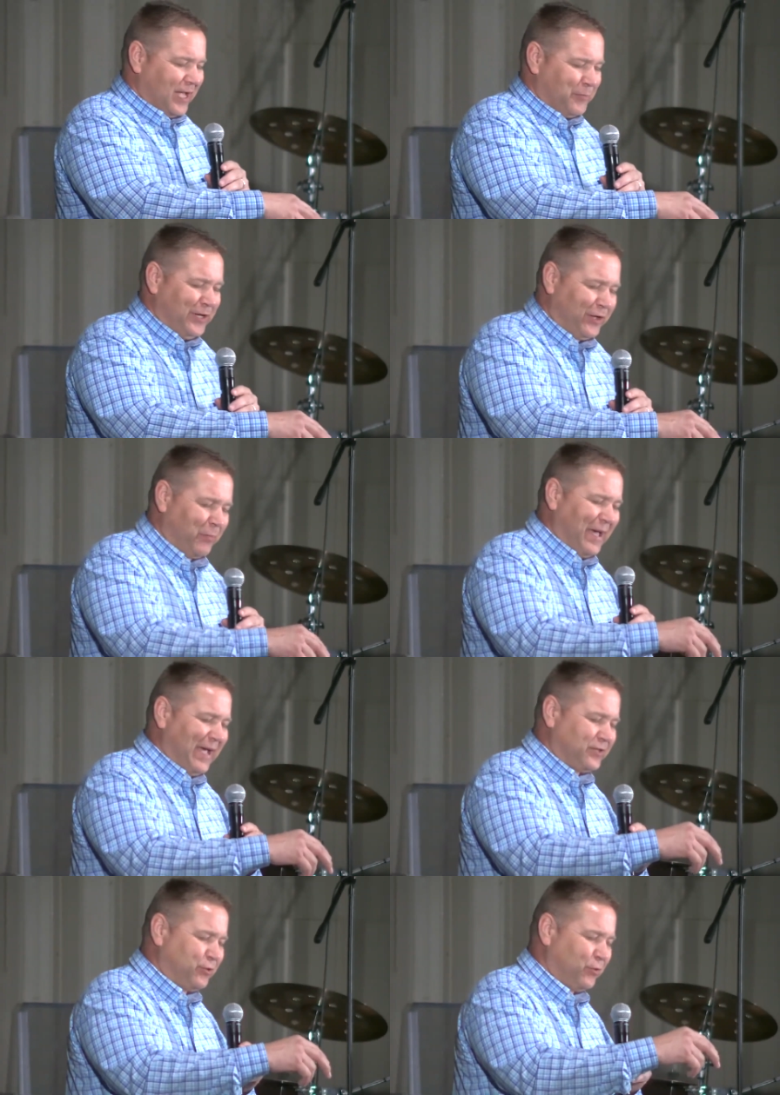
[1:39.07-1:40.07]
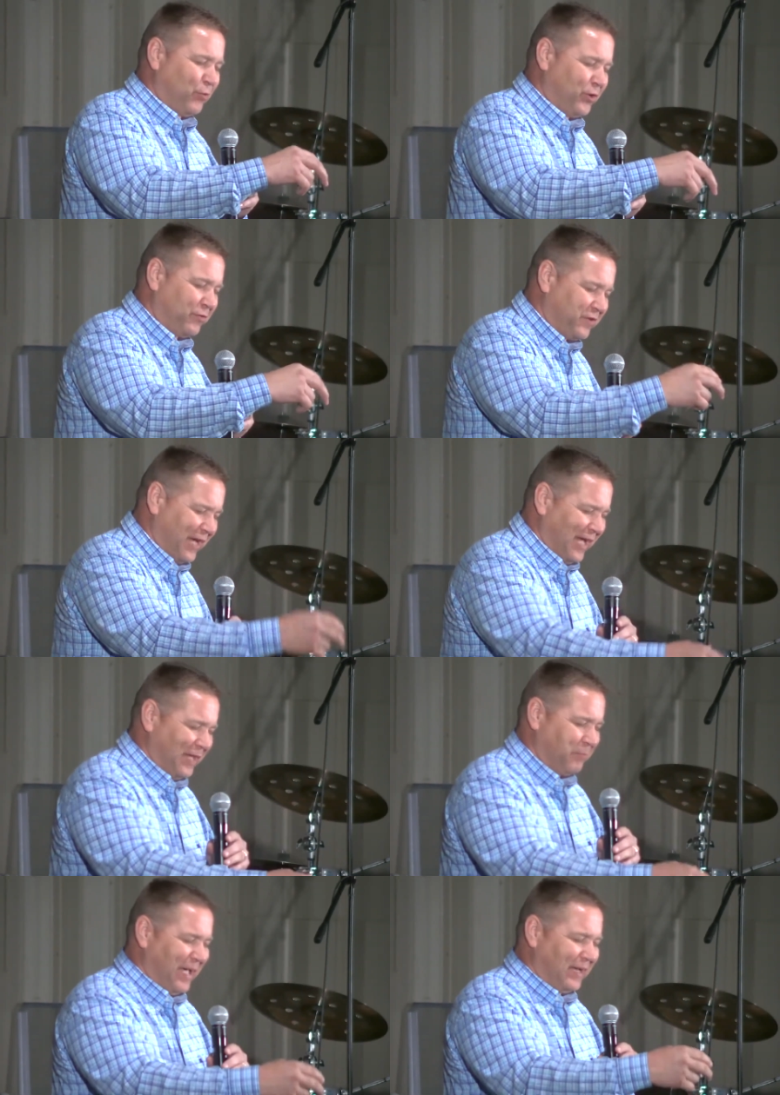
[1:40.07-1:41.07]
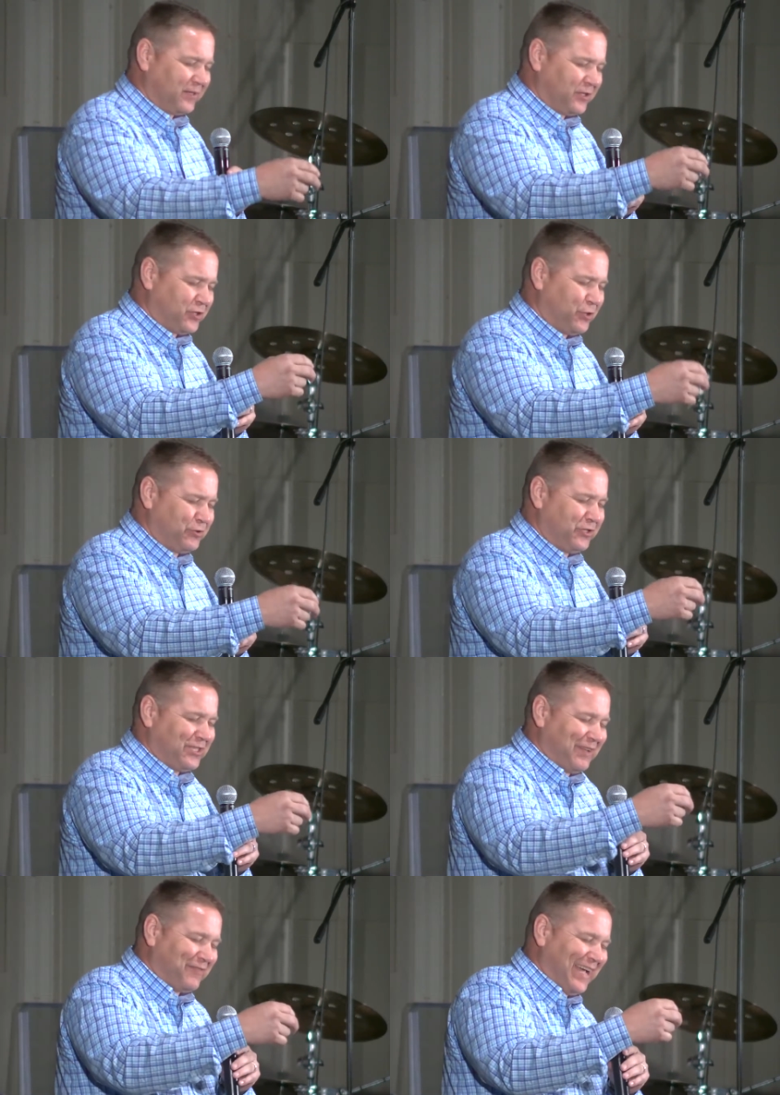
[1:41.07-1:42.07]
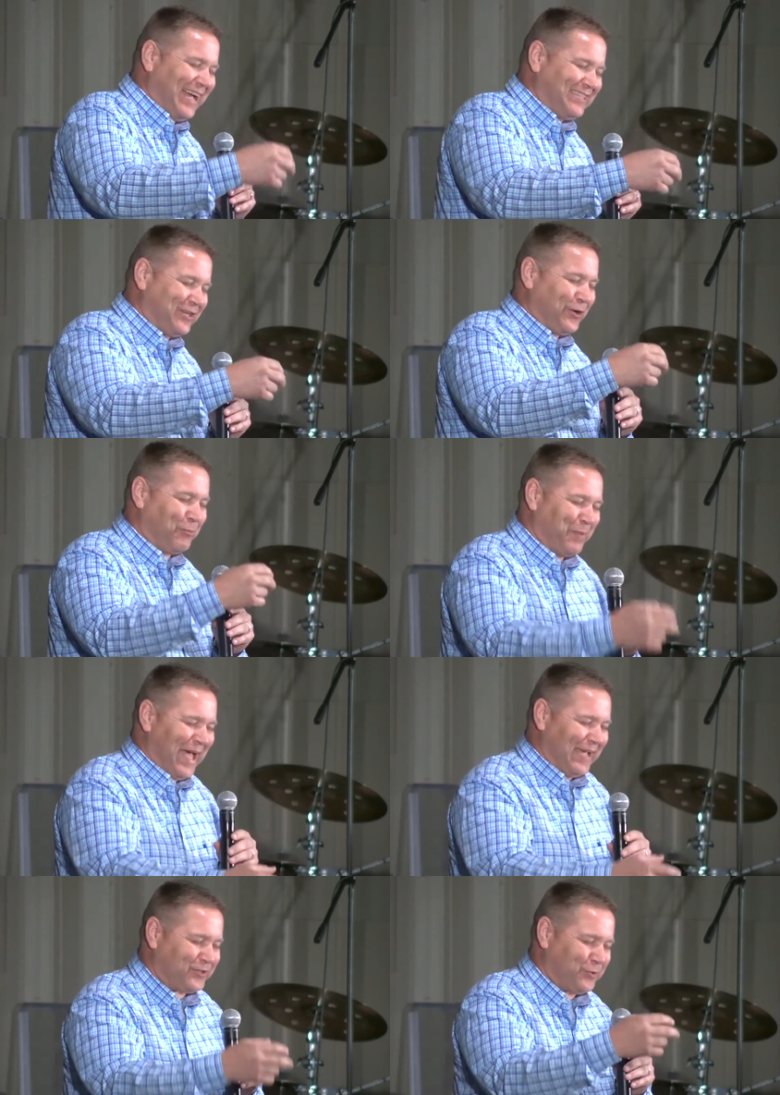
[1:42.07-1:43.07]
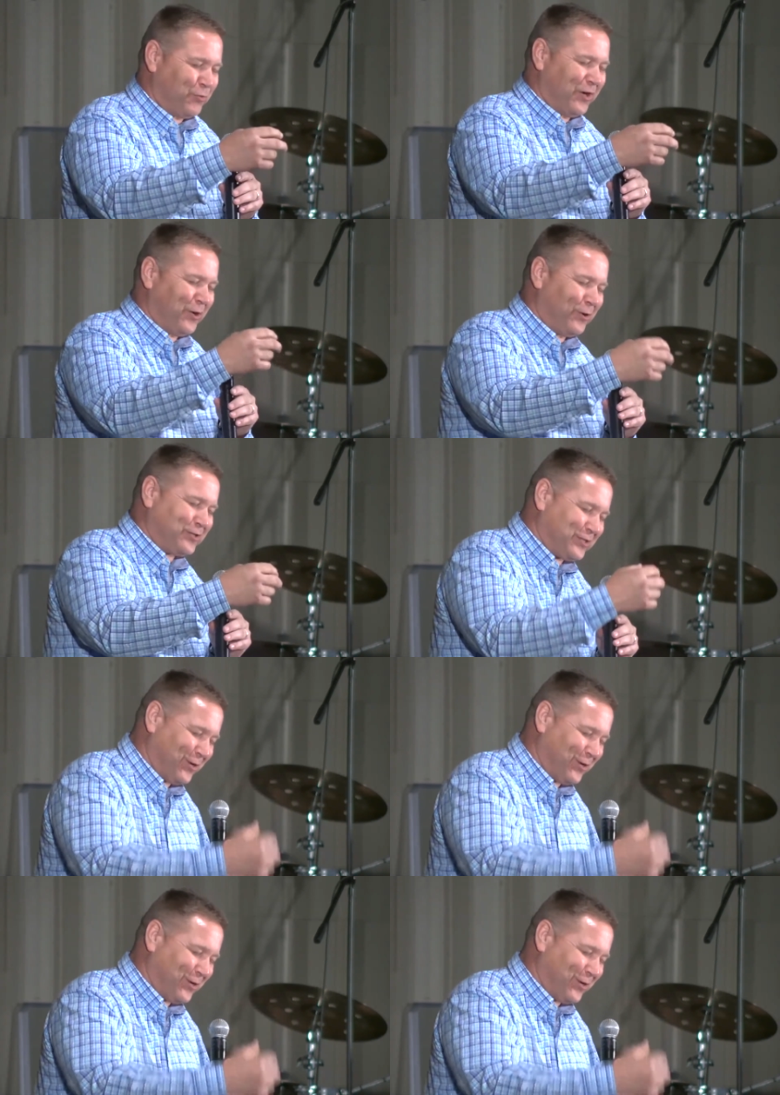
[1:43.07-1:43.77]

God, we need to go back to the Word of God. Back, the churches have got to go back to where it all